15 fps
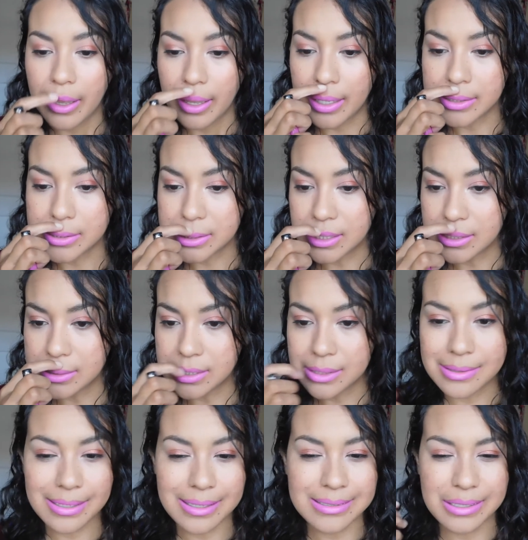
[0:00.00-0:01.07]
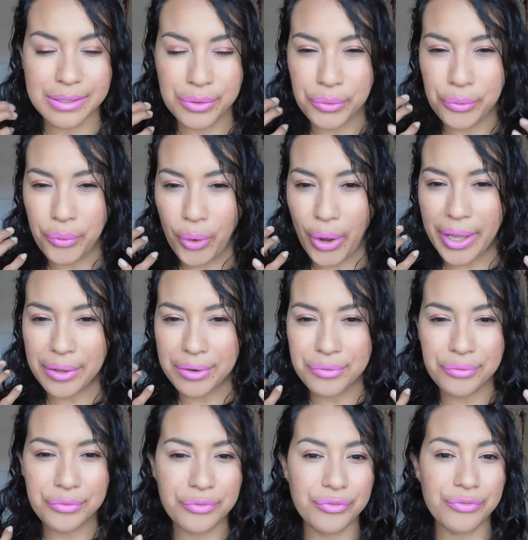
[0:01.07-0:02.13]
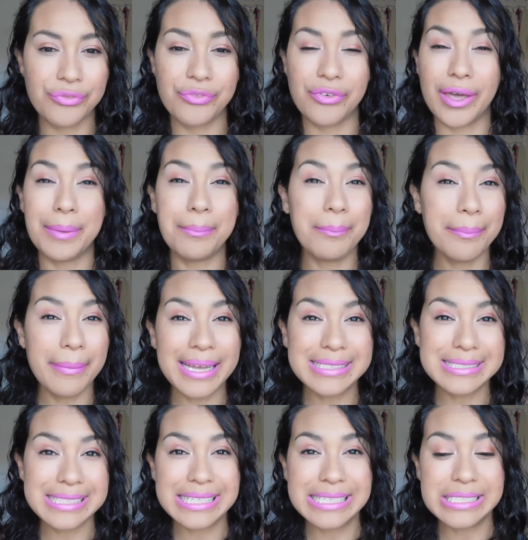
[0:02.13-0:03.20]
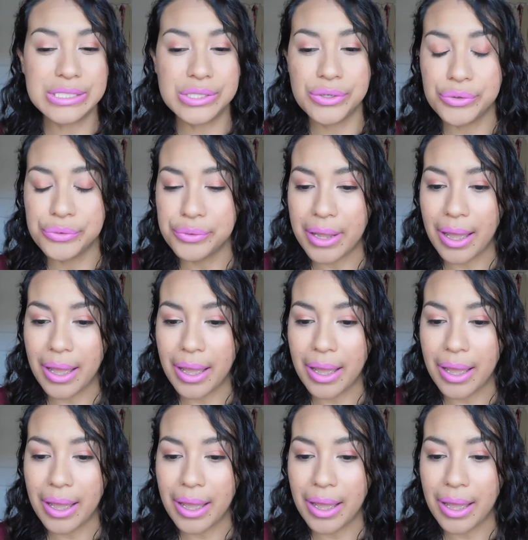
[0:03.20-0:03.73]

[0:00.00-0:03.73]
It just doesn't quite fit my skin tone.